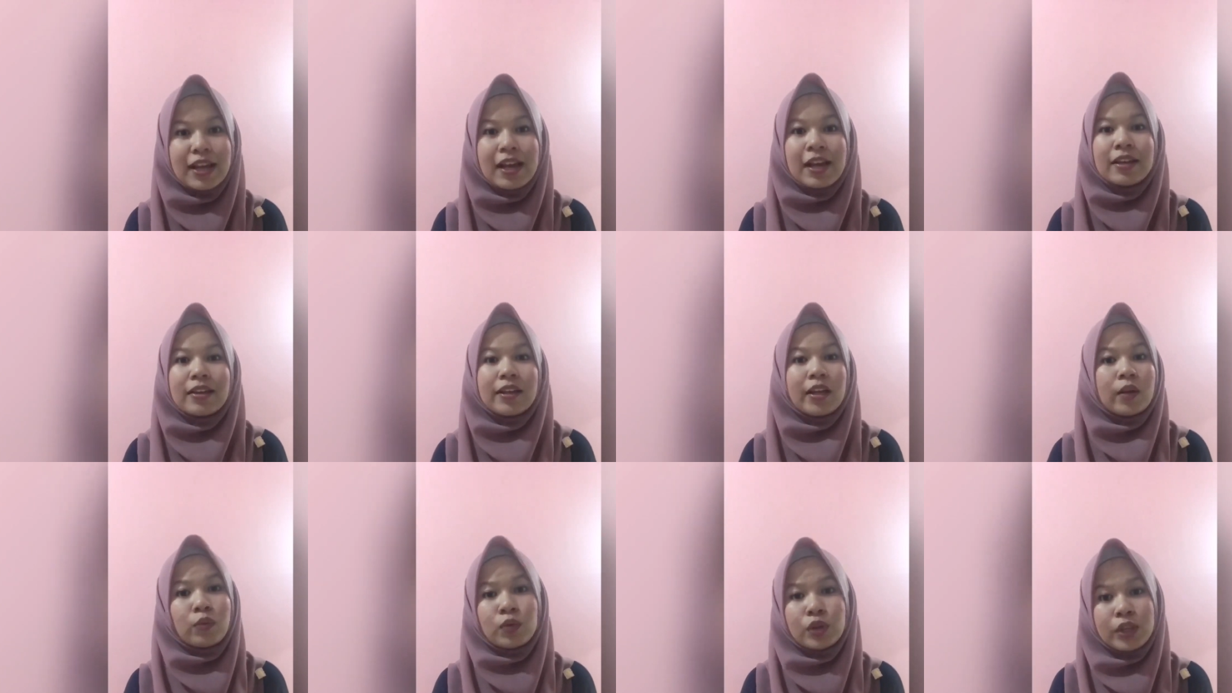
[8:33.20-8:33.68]

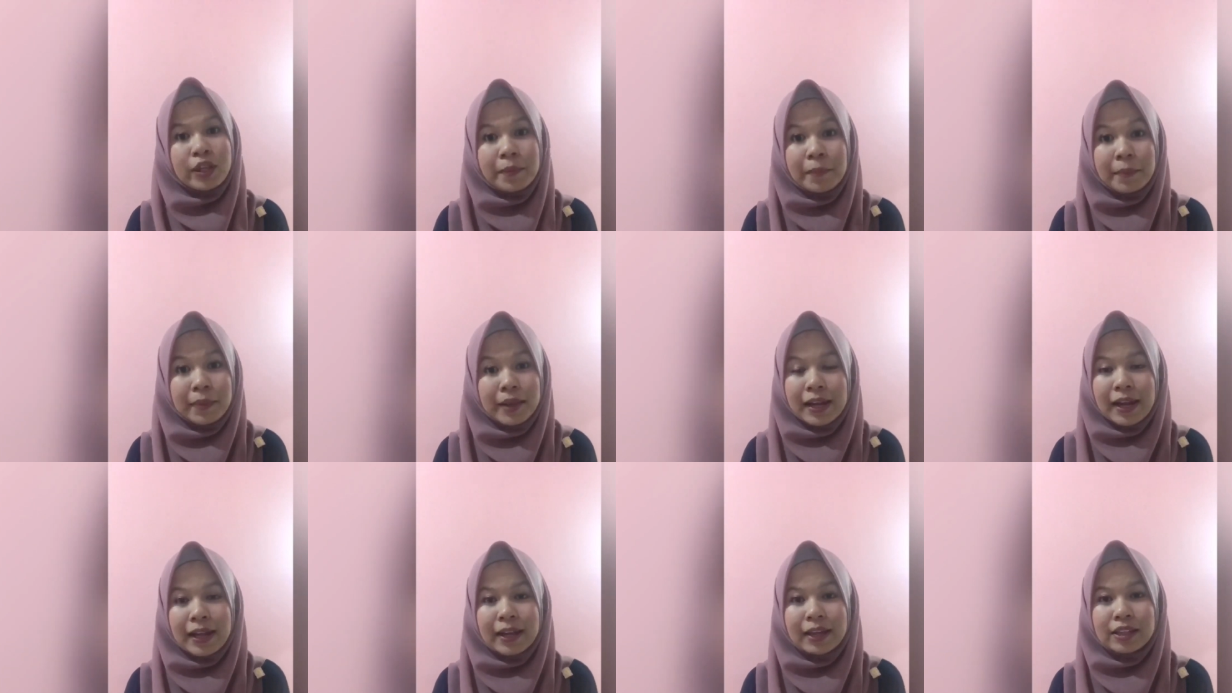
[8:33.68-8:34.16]
they wouldn't
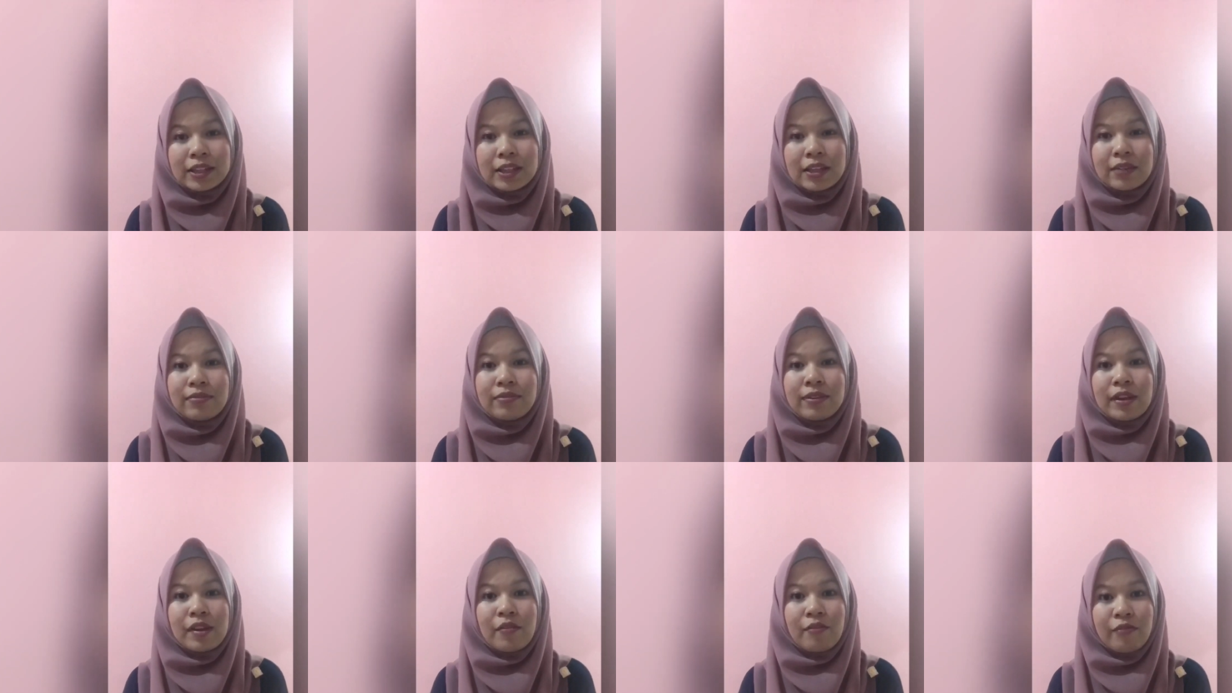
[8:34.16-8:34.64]
be
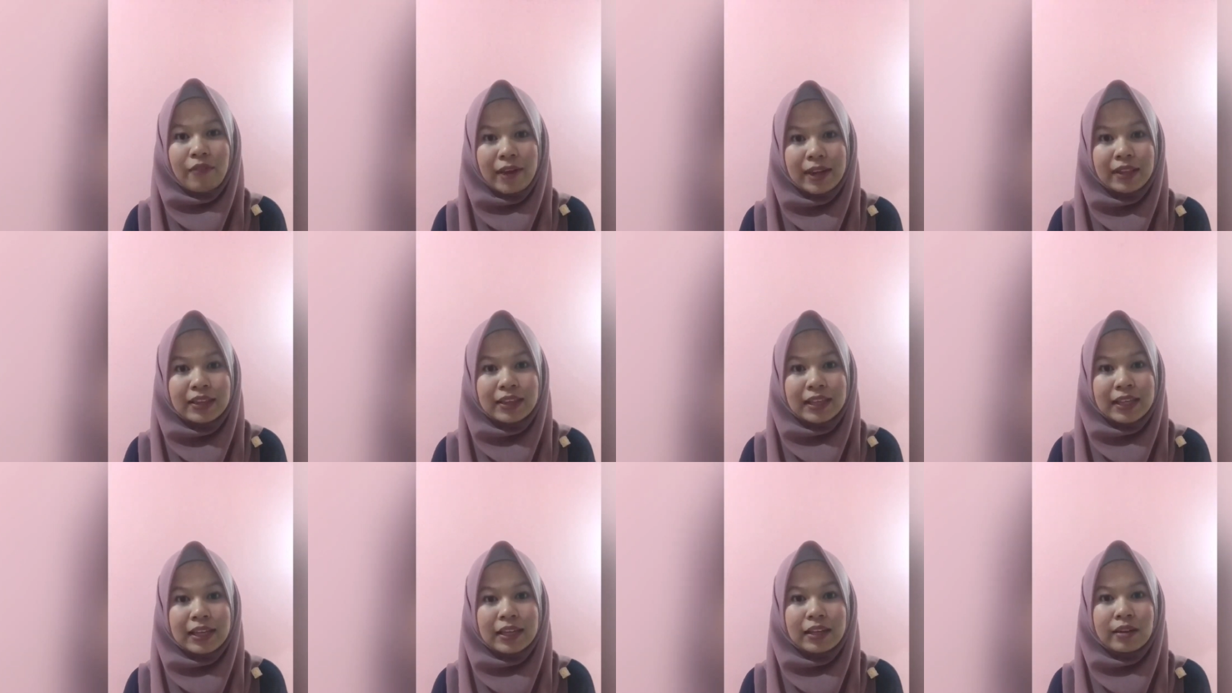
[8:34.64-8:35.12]
negatively
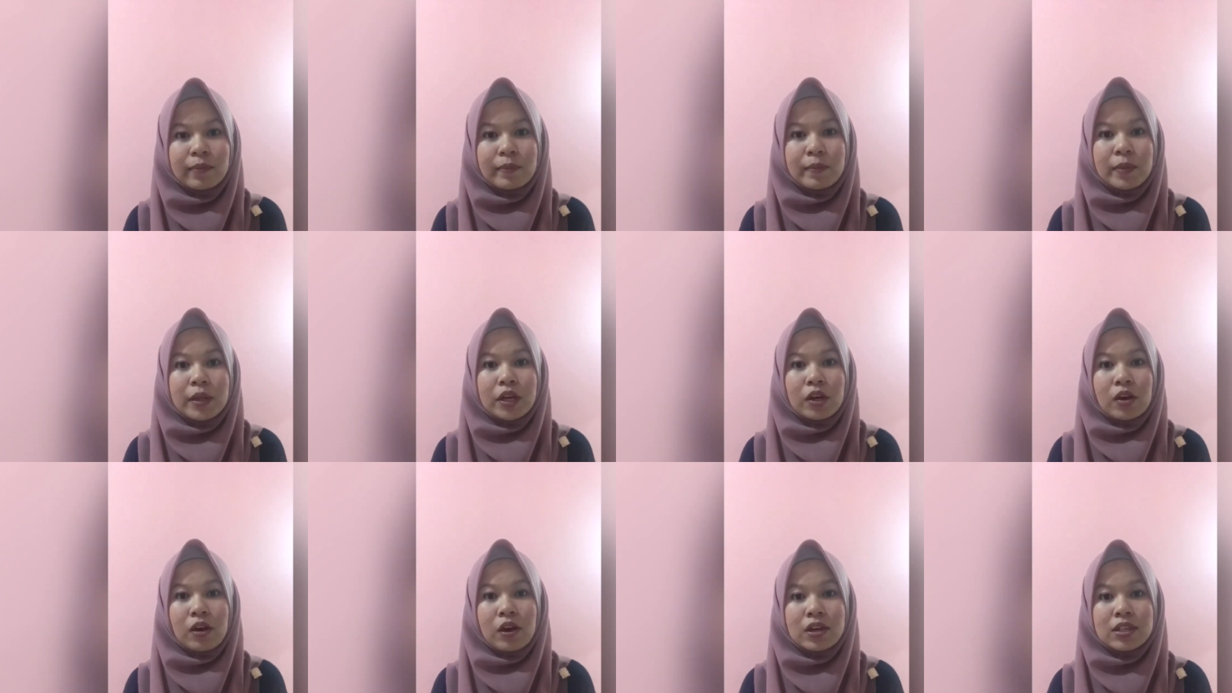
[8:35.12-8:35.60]
affected
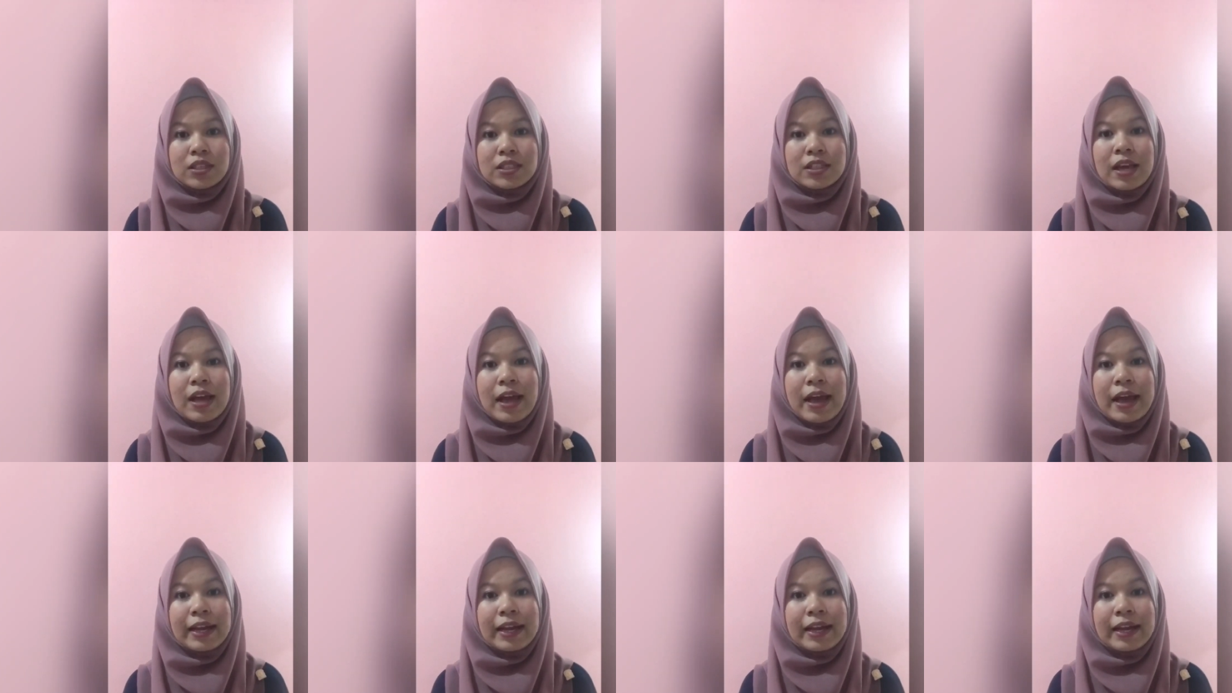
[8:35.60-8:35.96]
because